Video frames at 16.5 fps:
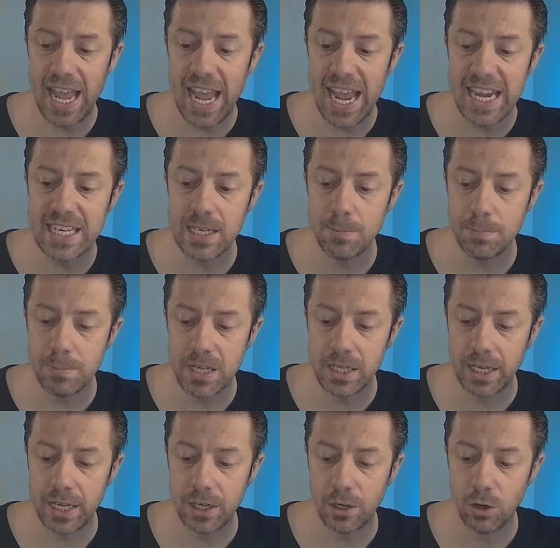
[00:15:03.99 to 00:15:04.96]
80
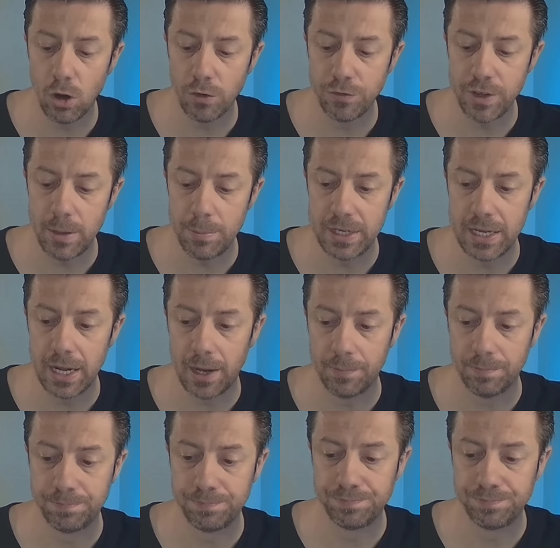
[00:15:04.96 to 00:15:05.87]
million of EBITDA?